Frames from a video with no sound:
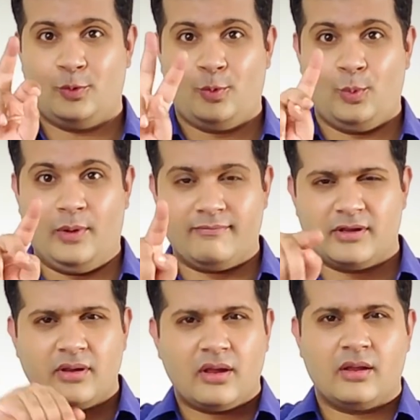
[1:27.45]
Due date
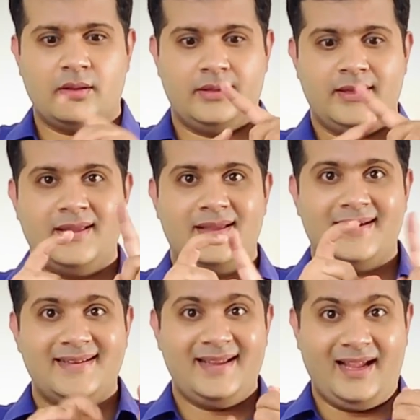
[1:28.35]
for filing
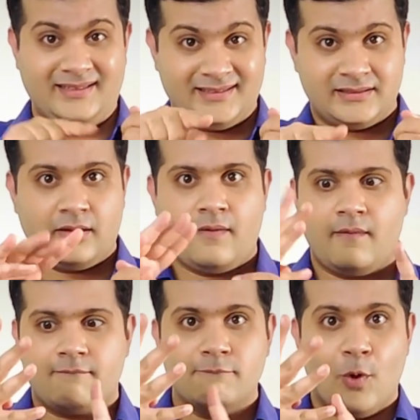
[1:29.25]
TDS statement for
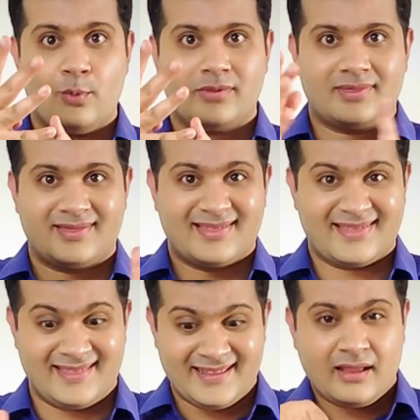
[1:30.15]
fourth quarter of
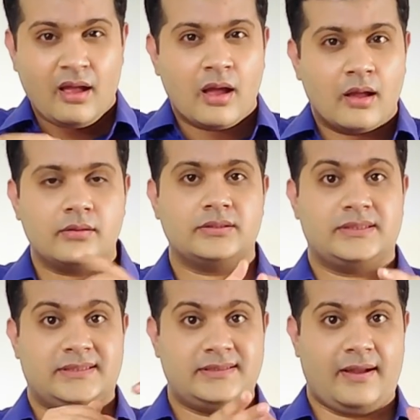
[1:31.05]
financial year
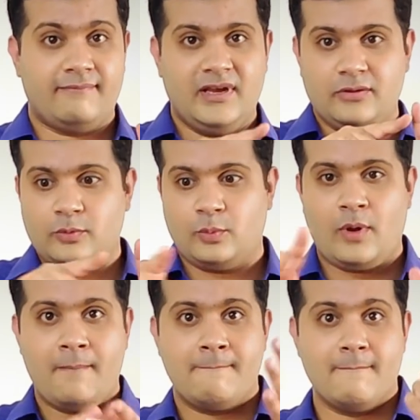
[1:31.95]

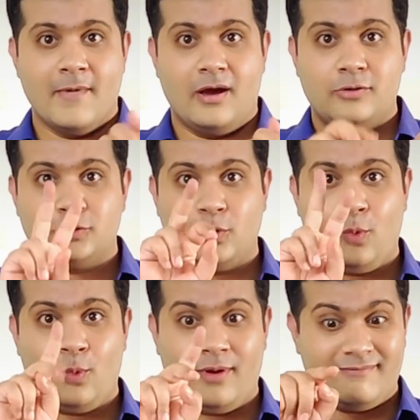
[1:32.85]

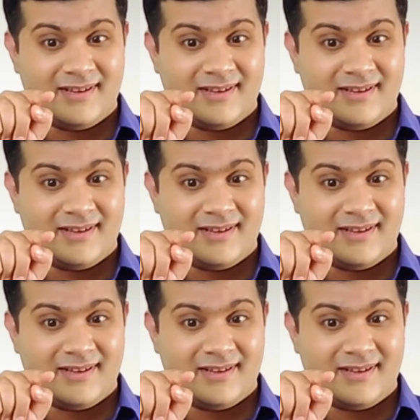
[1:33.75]
2020-2021